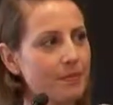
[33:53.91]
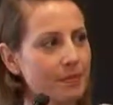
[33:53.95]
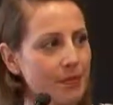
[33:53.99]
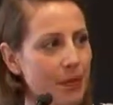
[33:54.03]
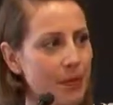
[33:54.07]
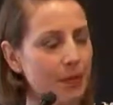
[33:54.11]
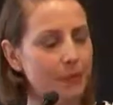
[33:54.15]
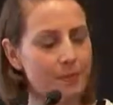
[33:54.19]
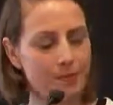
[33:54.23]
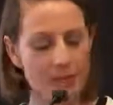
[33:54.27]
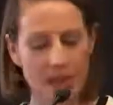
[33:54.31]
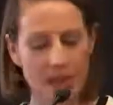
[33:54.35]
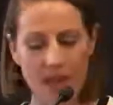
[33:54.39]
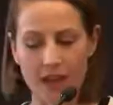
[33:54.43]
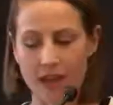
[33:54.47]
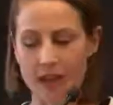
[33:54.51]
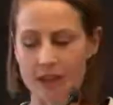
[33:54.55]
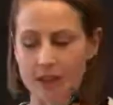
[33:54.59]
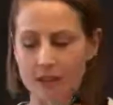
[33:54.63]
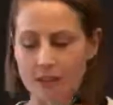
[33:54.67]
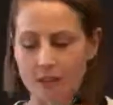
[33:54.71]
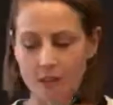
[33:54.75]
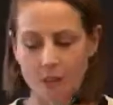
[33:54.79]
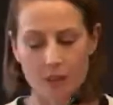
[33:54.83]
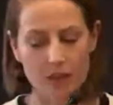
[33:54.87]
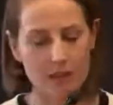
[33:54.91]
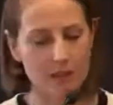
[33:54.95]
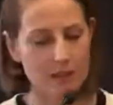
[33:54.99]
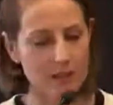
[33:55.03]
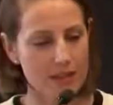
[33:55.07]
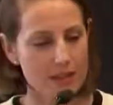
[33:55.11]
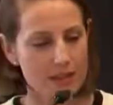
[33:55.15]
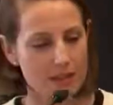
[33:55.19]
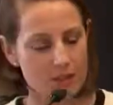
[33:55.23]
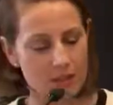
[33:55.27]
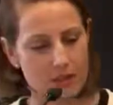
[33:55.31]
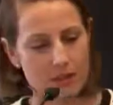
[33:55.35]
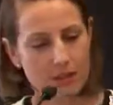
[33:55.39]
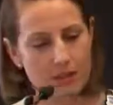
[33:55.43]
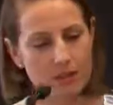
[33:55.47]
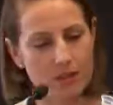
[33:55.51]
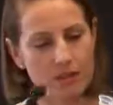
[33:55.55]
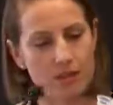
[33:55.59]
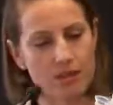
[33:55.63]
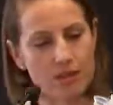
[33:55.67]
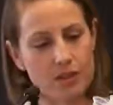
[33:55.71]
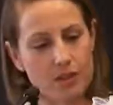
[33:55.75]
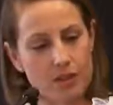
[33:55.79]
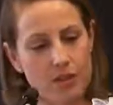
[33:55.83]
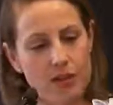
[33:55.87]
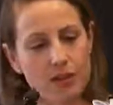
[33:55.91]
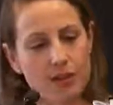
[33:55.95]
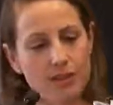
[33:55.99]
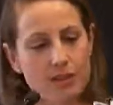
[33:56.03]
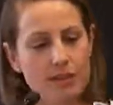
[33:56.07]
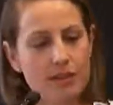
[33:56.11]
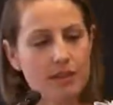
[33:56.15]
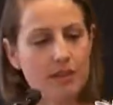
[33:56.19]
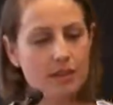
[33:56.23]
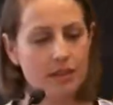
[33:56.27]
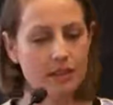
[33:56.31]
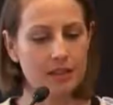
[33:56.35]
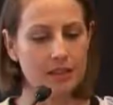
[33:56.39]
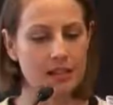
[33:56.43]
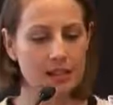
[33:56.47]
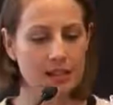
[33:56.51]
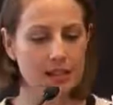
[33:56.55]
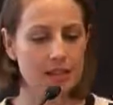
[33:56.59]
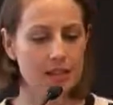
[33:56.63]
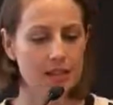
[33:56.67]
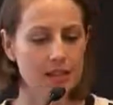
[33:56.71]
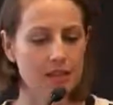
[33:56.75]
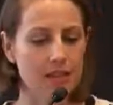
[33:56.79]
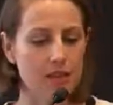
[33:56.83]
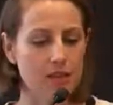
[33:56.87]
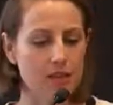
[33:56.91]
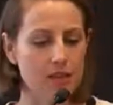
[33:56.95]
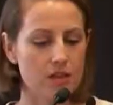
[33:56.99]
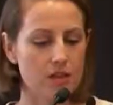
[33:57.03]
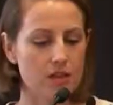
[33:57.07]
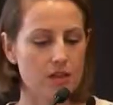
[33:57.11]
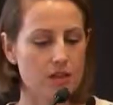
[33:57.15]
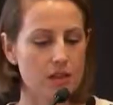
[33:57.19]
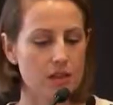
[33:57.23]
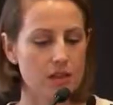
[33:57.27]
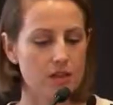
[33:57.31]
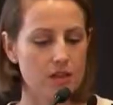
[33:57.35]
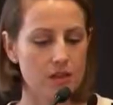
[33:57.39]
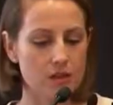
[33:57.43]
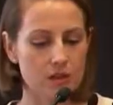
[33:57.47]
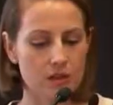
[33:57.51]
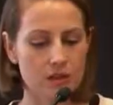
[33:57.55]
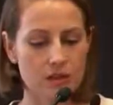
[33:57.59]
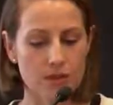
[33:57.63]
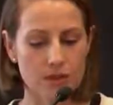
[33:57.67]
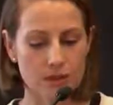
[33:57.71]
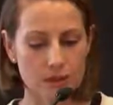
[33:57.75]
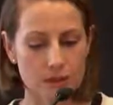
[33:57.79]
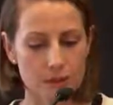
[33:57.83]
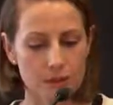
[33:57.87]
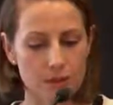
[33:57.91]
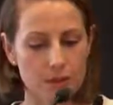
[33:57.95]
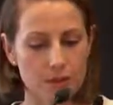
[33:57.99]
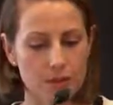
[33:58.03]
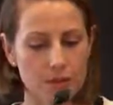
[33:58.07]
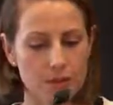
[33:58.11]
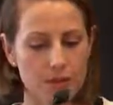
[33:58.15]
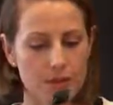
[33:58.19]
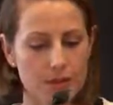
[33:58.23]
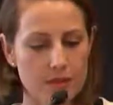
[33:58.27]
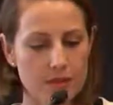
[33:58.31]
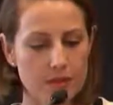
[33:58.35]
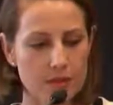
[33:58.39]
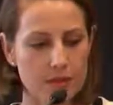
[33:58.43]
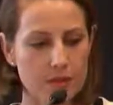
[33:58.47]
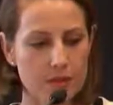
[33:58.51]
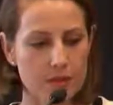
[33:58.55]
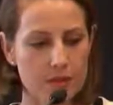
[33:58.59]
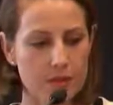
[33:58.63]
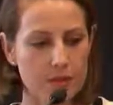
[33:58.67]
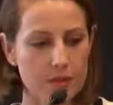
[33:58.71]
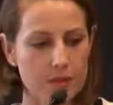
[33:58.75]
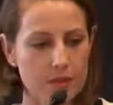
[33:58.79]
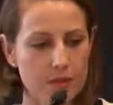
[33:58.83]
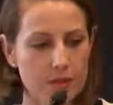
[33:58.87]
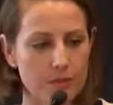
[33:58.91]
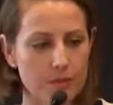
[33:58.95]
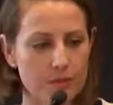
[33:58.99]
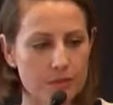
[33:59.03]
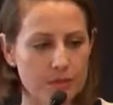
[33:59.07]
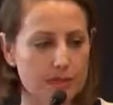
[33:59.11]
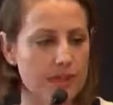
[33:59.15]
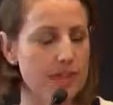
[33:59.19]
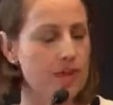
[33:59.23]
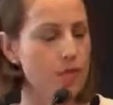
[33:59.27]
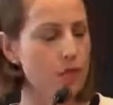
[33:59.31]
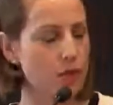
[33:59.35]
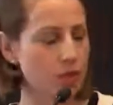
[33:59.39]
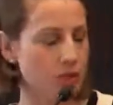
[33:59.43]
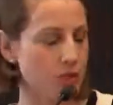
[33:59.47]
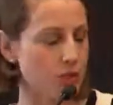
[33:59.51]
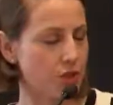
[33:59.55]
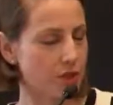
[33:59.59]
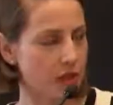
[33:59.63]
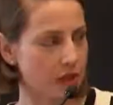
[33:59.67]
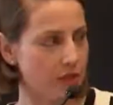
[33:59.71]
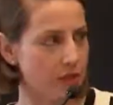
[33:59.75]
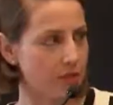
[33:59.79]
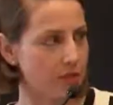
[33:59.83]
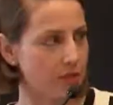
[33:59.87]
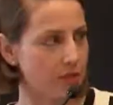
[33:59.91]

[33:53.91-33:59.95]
Yep. And one thing you touched on as well is that you can use tools to see what's trending